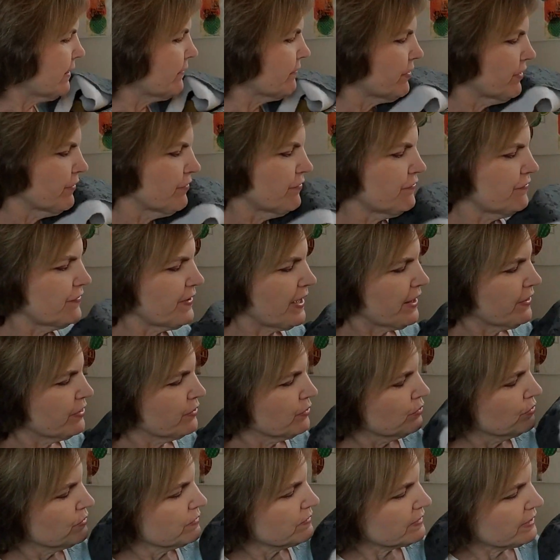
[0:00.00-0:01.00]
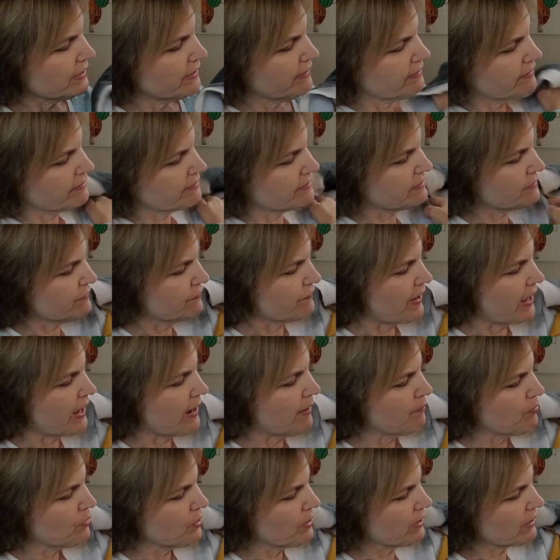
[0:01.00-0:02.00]
of the feathers in this
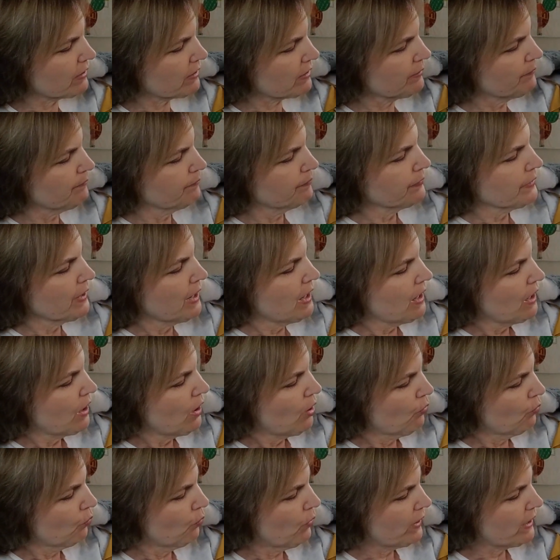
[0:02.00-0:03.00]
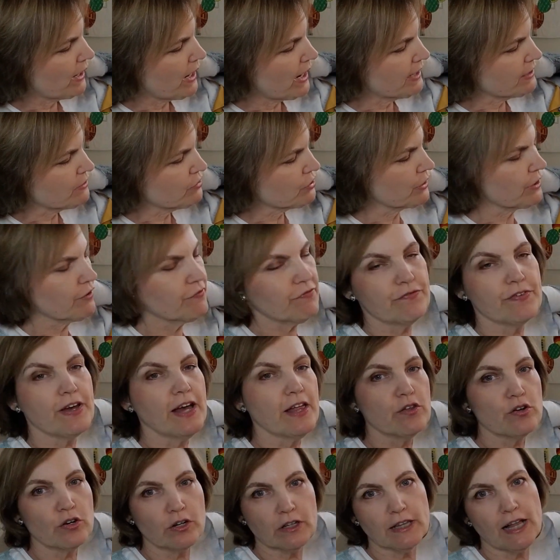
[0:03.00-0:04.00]
fabric. When I took a
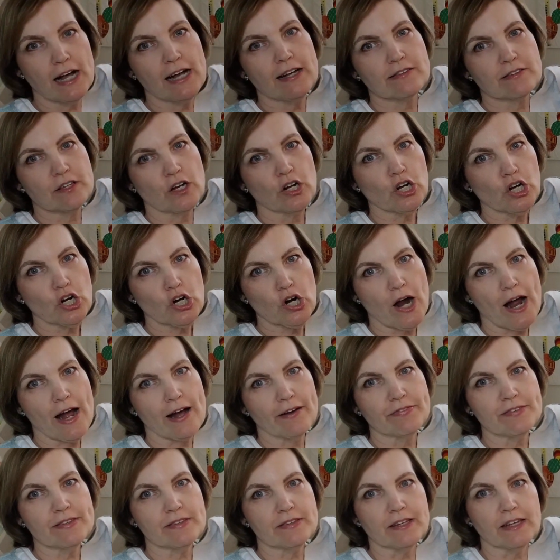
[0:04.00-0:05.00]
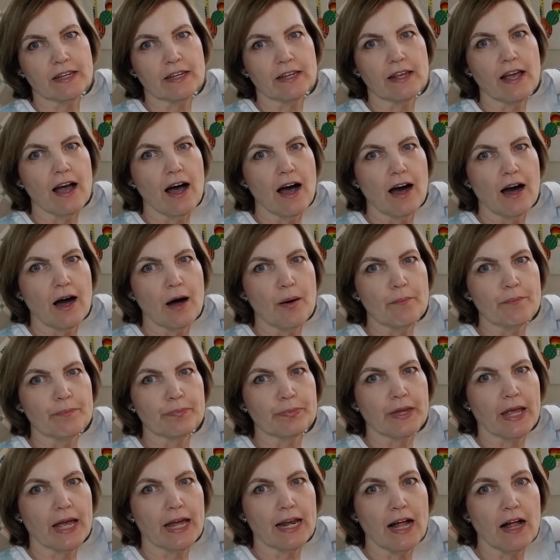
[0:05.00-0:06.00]
feather class on Craftsy,
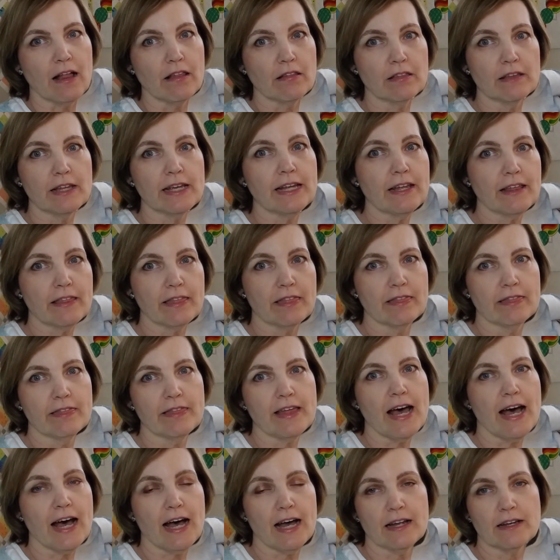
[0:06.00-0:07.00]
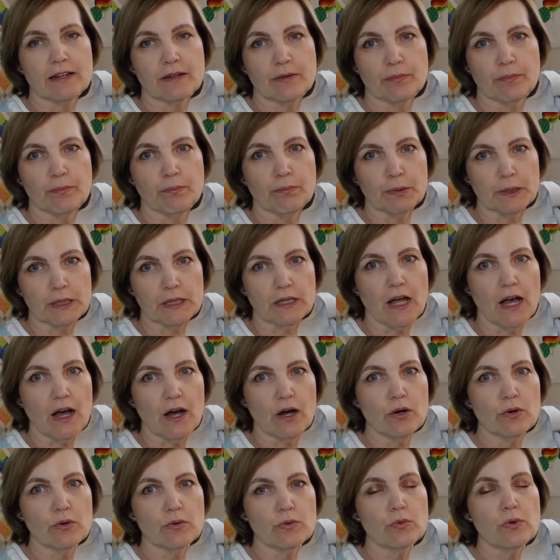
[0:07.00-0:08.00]
and I'll link that
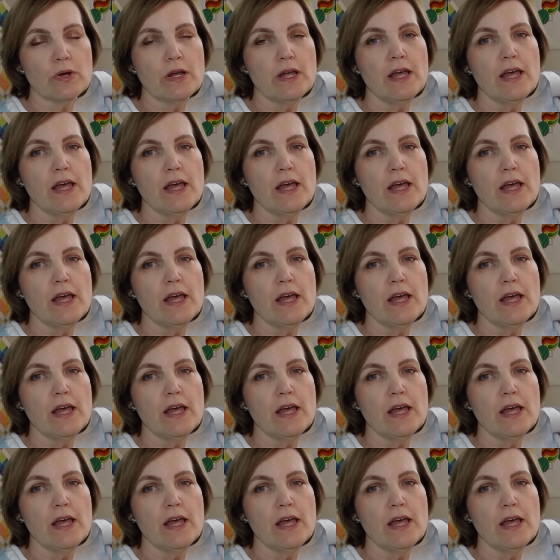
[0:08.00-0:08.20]
below,